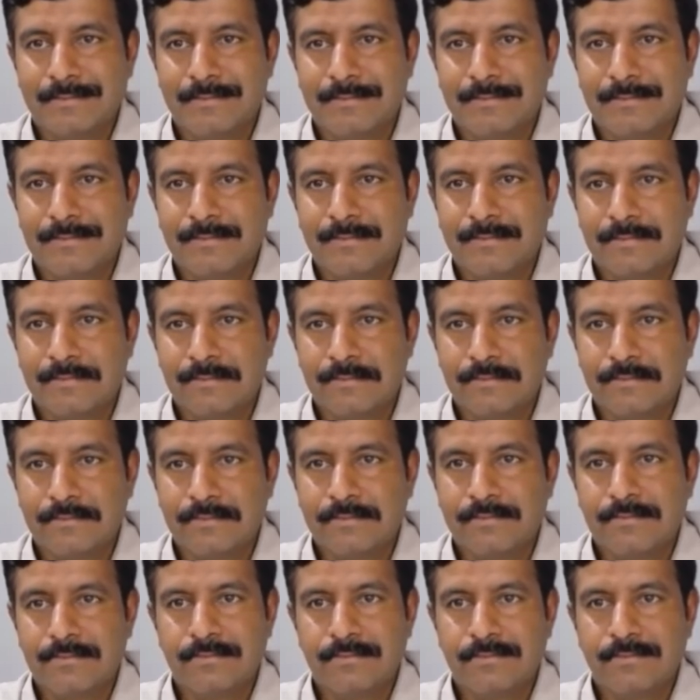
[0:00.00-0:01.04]

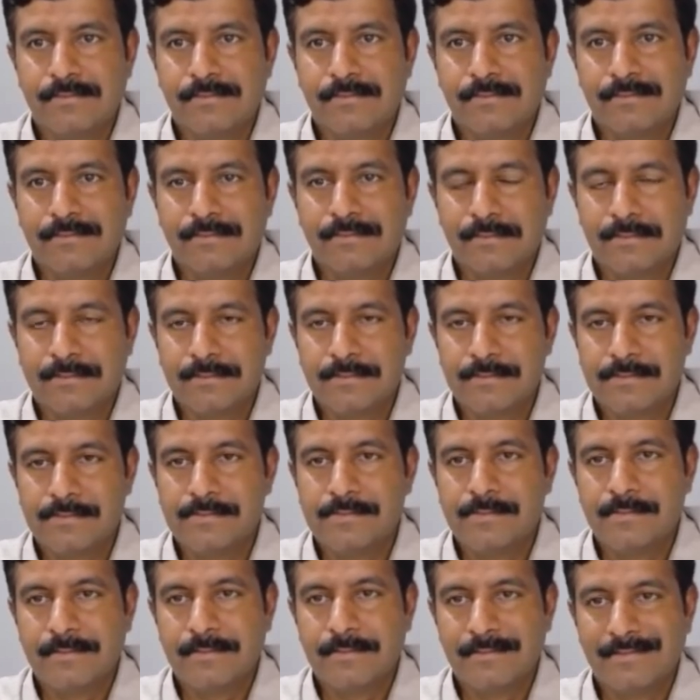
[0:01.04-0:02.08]

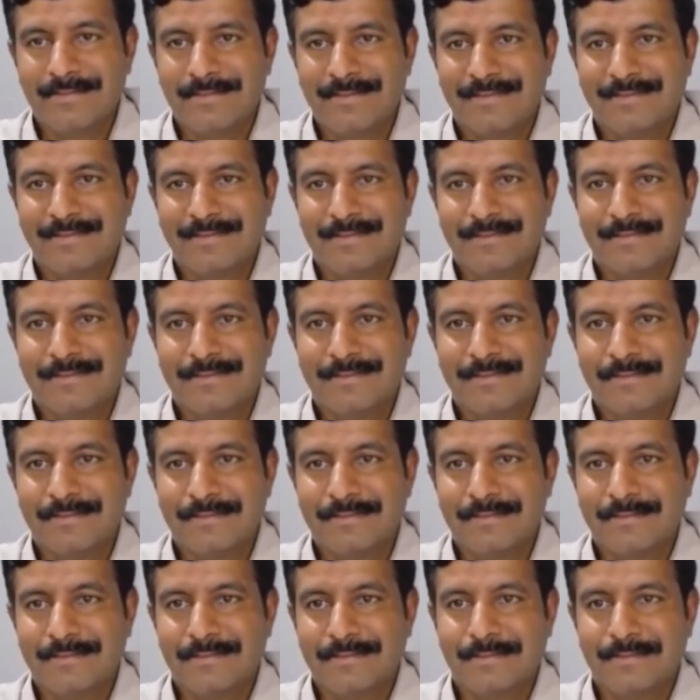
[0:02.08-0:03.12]

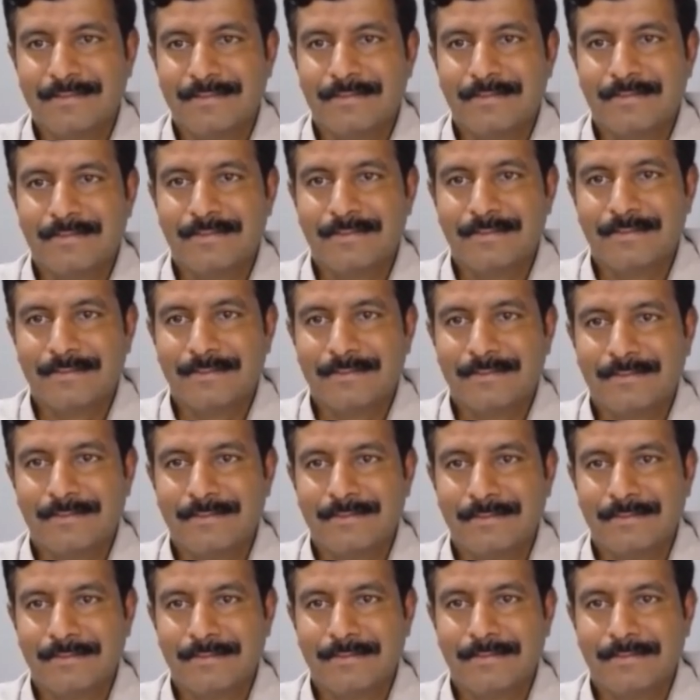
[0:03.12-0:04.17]

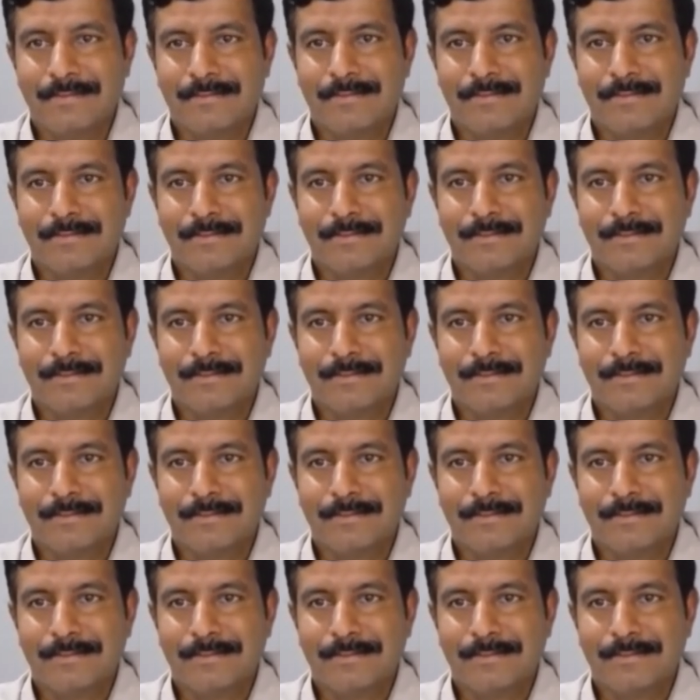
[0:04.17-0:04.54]
This person isn't speaking.